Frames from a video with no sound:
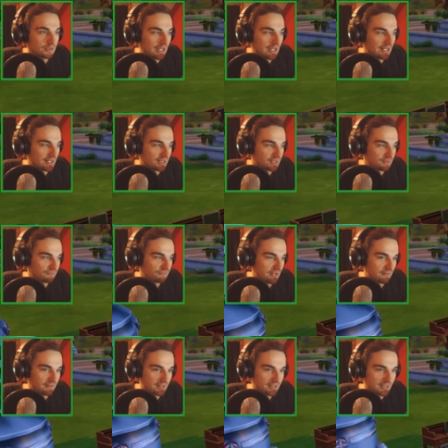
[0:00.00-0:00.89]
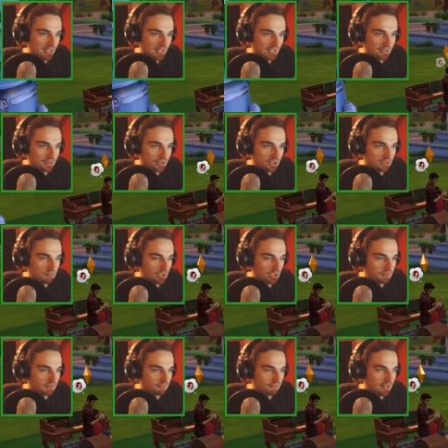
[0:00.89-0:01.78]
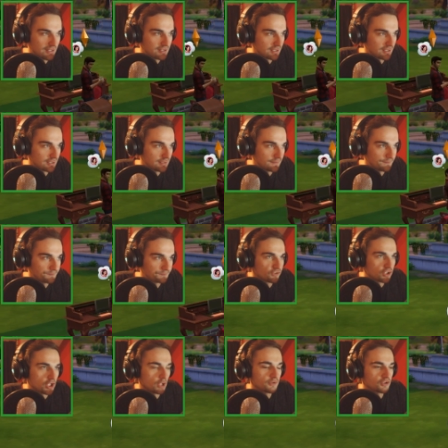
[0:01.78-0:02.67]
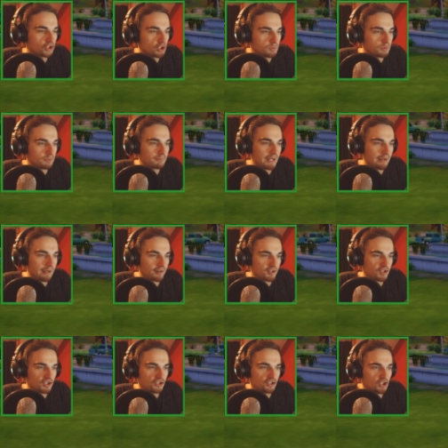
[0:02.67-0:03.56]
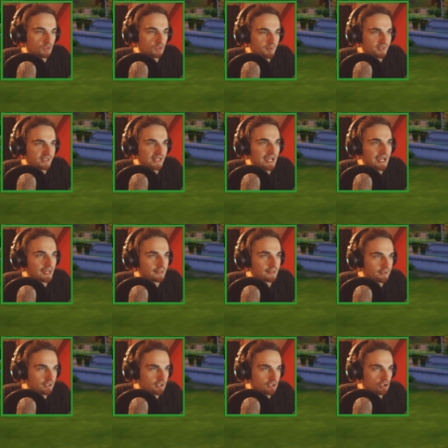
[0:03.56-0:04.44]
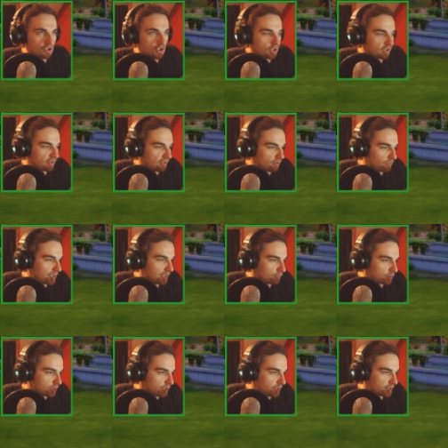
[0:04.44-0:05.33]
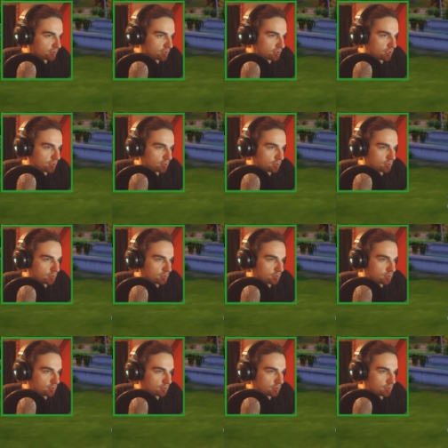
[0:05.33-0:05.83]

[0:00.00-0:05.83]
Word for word: Alice is very sad. She might not be ready. Joe is super embarrassed. She's super sad. This is not going well, guys.